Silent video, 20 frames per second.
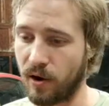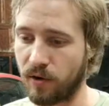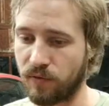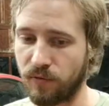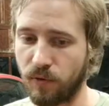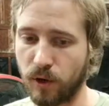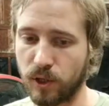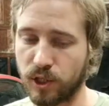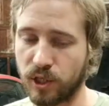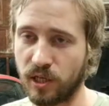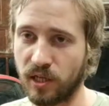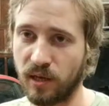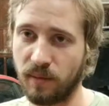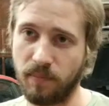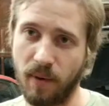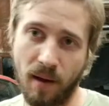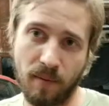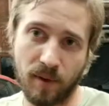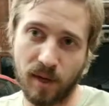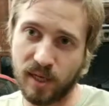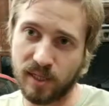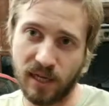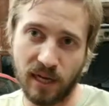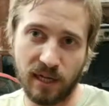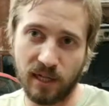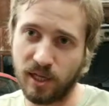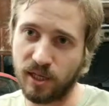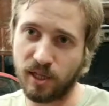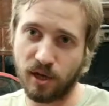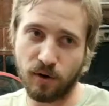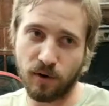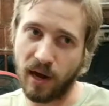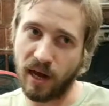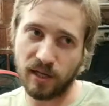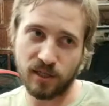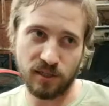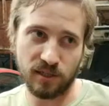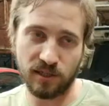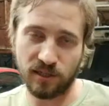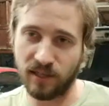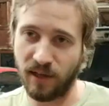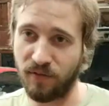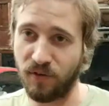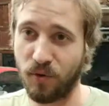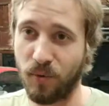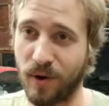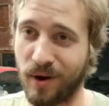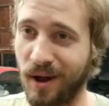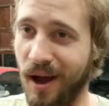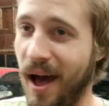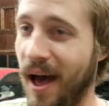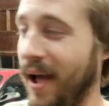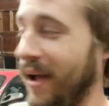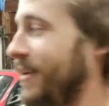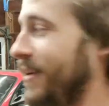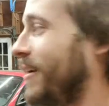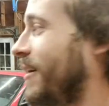unfortunately, probably because I cleaned the garage and it doesn't have anywhere to hide.